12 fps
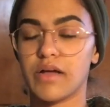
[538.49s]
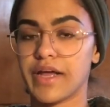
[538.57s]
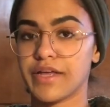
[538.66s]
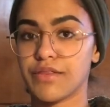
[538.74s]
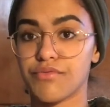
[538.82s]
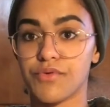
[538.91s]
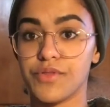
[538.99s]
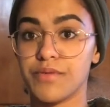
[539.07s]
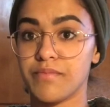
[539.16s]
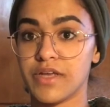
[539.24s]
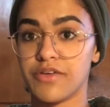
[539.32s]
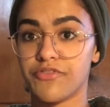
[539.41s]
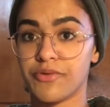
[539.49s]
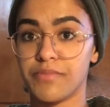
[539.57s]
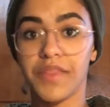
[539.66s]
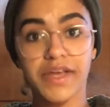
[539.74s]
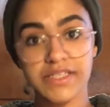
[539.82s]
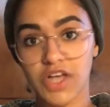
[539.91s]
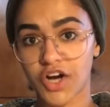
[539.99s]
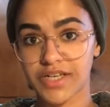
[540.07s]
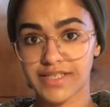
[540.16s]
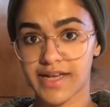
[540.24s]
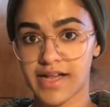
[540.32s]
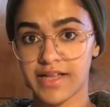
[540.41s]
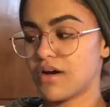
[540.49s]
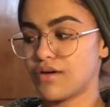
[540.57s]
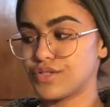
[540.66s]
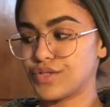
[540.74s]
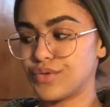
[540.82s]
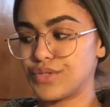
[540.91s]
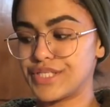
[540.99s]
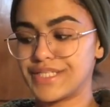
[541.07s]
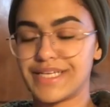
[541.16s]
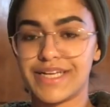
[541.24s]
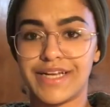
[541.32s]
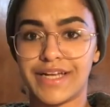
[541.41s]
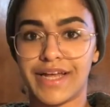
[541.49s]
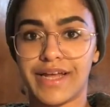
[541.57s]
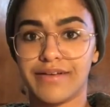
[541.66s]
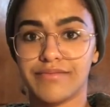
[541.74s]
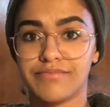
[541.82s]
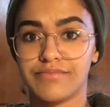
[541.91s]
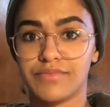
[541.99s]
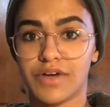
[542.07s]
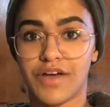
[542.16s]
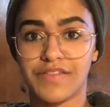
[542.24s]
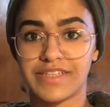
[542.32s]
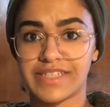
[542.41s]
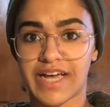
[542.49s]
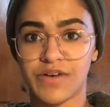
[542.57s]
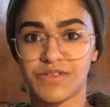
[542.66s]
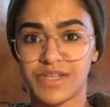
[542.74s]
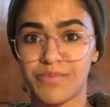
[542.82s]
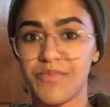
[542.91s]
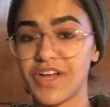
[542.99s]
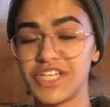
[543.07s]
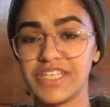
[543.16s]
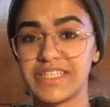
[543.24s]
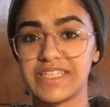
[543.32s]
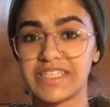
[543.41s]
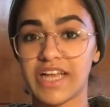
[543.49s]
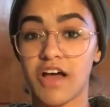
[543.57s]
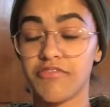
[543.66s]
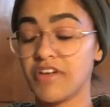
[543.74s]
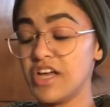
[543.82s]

I can throw the meat from this on a salad, also just eating it on the side with some veggies and stuff.